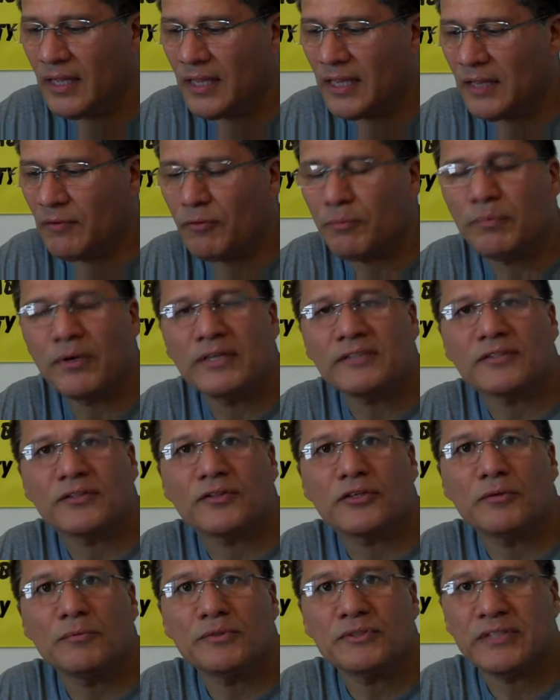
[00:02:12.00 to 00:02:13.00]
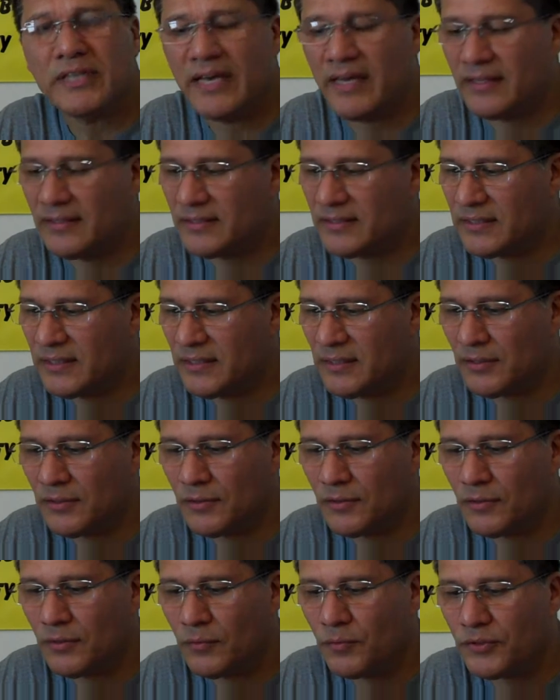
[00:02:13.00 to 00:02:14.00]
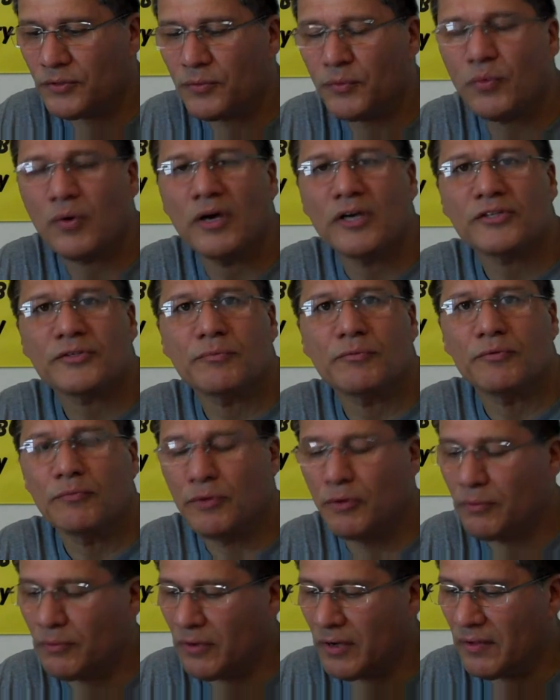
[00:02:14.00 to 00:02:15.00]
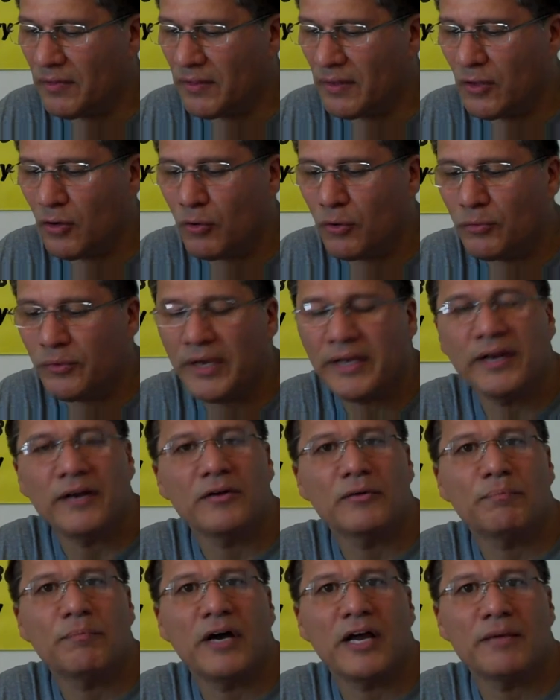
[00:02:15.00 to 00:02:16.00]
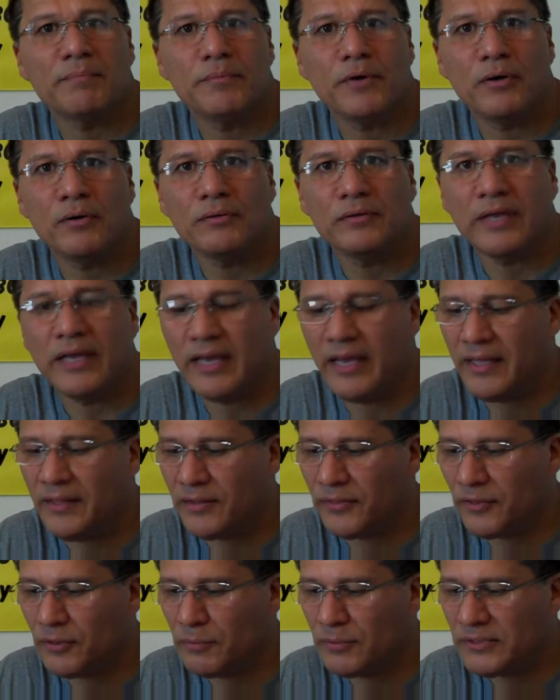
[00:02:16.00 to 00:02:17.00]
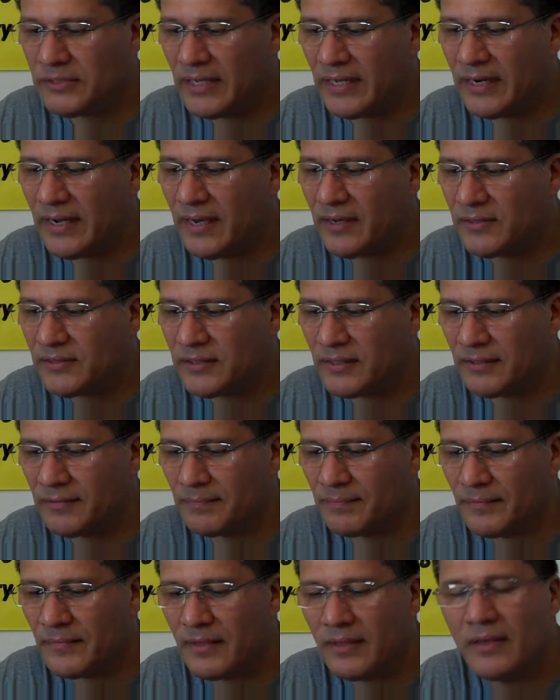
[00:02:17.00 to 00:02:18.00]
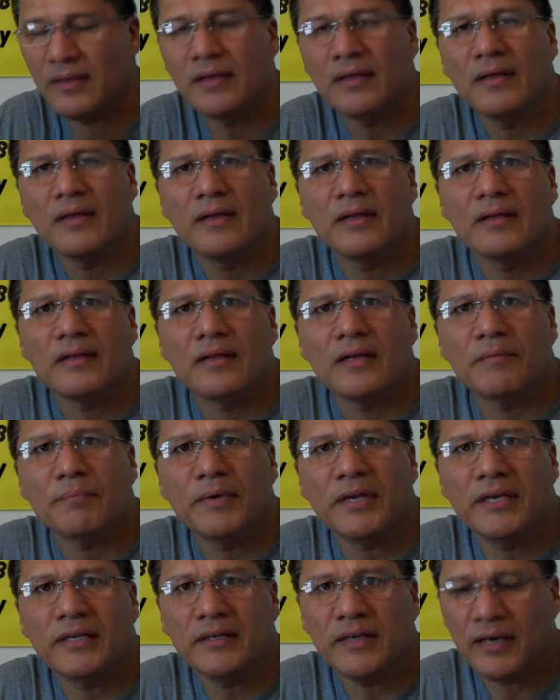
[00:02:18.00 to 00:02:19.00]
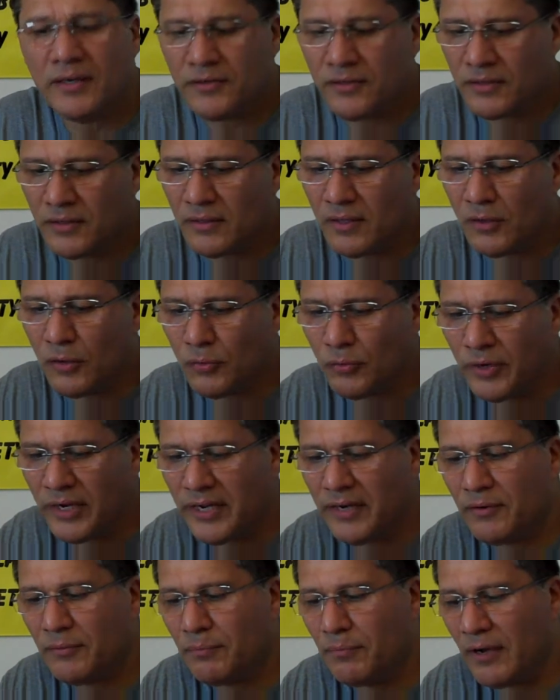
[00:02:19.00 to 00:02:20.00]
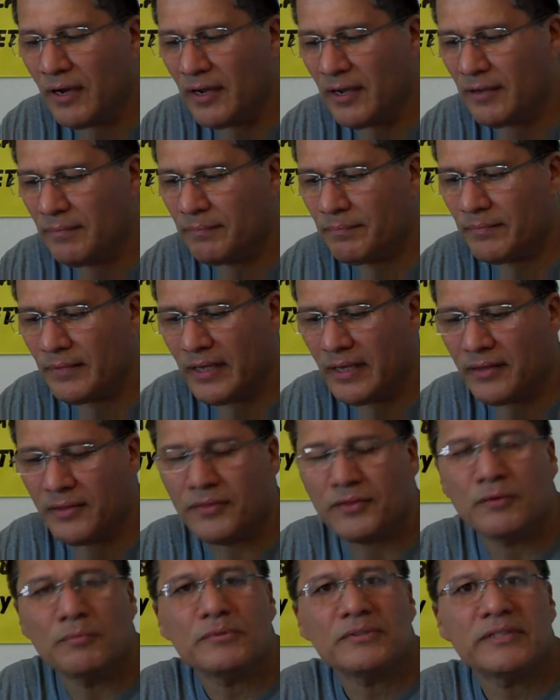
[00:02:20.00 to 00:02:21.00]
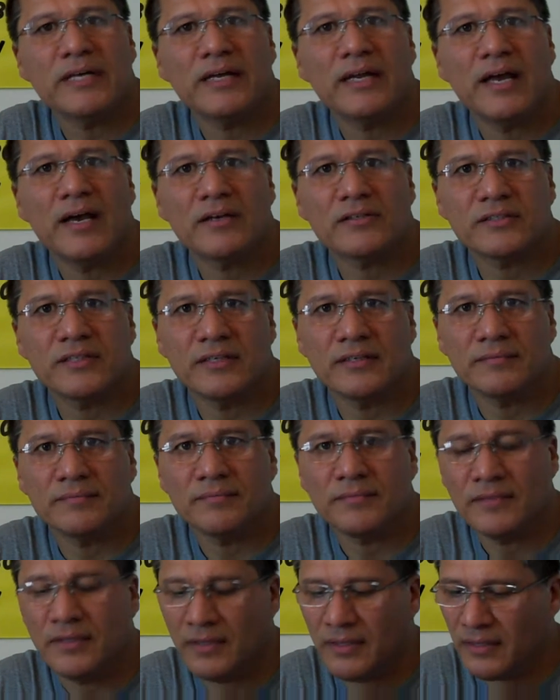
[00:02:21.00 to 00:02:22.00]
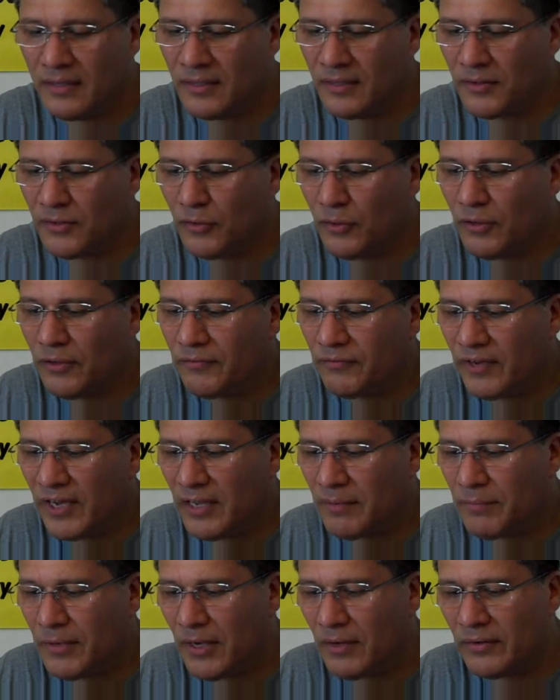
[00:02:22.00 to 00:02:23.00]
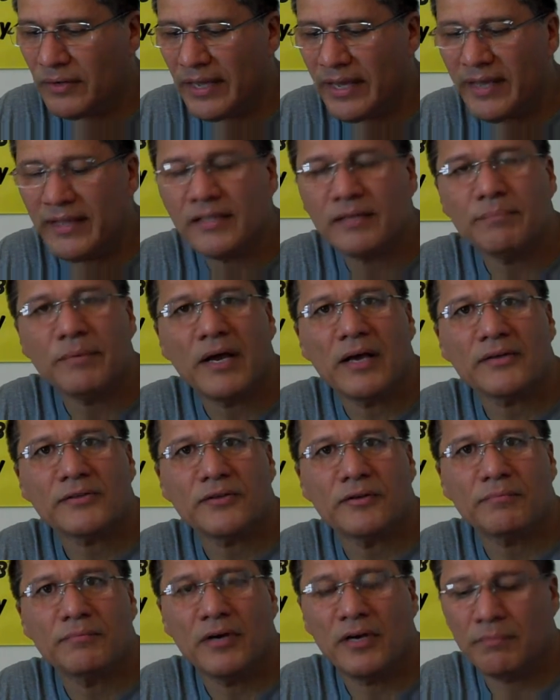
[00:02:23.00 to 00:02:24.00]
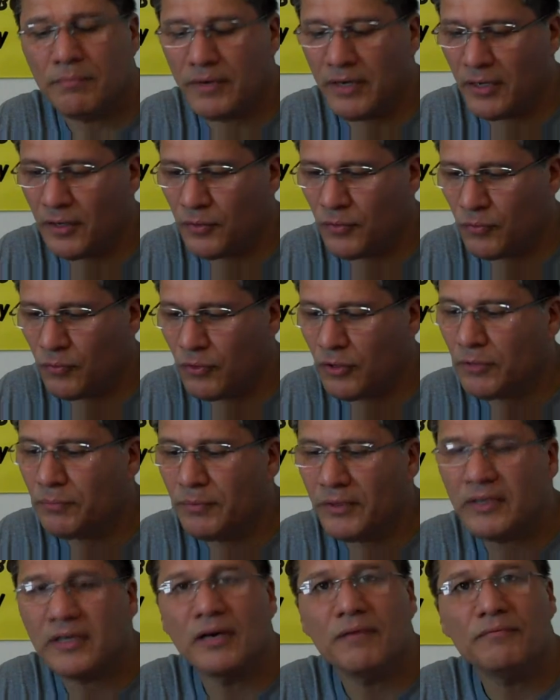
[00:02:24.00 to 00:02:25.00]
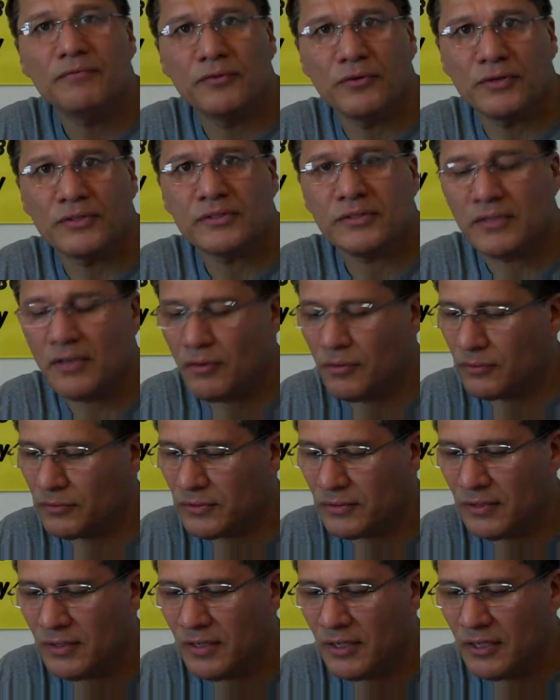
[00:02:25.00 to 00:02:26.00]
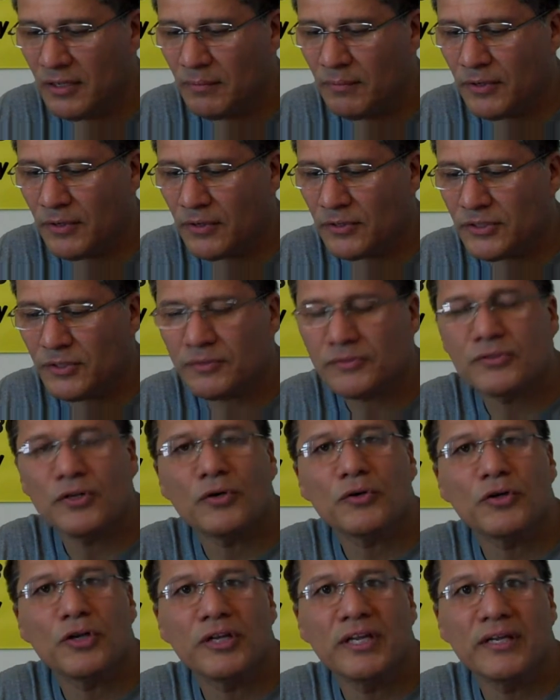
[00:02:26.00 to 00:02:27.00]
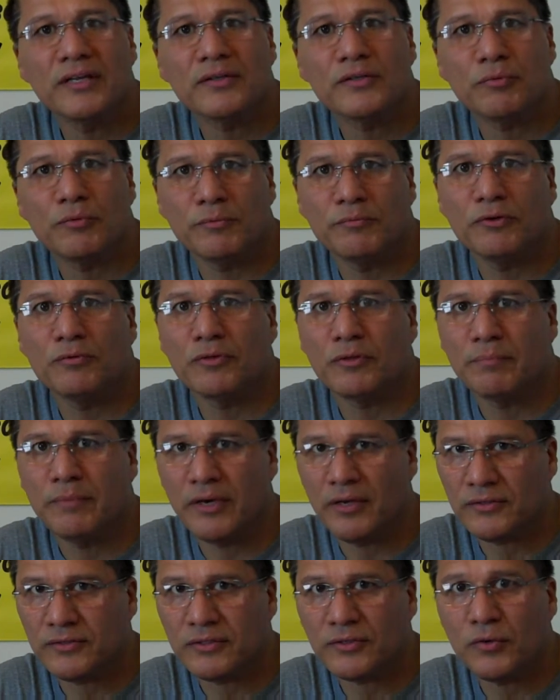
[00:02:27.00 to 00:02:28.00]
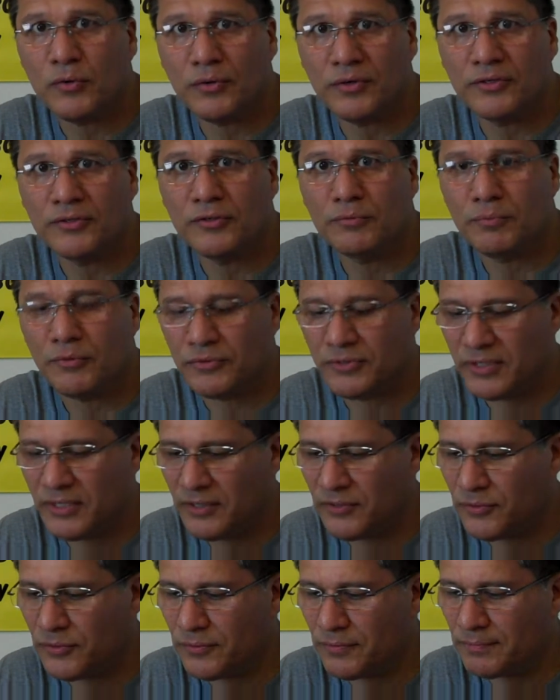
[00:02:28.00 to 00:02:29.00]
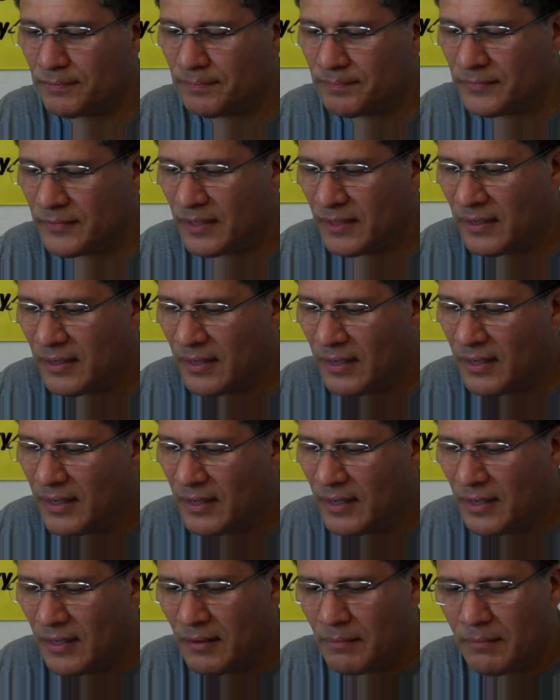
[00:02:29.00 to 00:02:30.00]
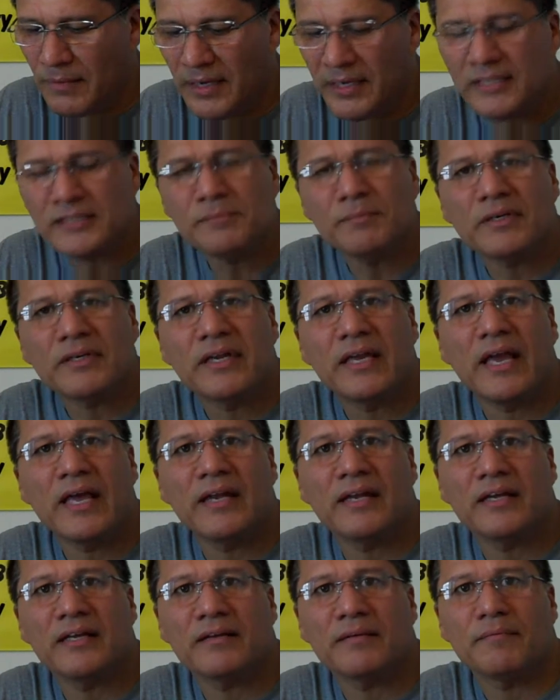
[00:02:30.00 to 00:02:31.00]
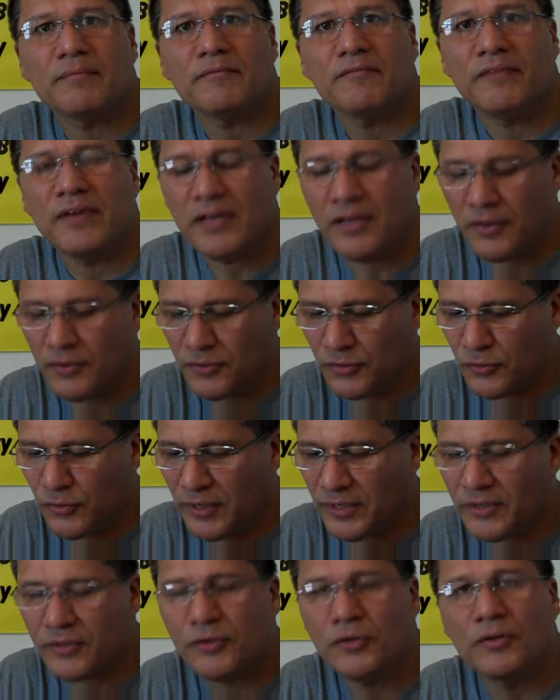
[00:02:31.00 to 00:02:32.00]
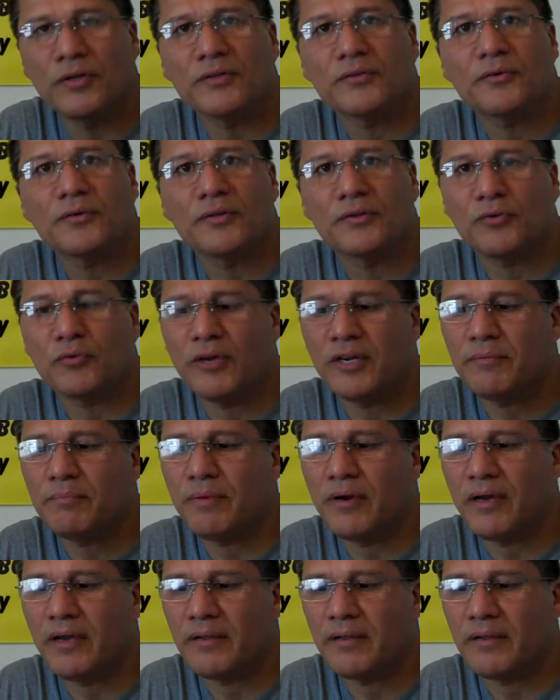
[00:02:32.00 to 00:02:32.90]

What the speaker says: They replaced the thermostat and seal, which requires the removal of the lower radiator pipe bolt and the thermostat housing. Now, being under the lower radiator pipe and the thermostat housing, the cooling fan belt and the power steering pump belt would become fluid soaked because there was no need to remove the belts according to procedure. Meineke's mechanic failed to drain the coolant through the drain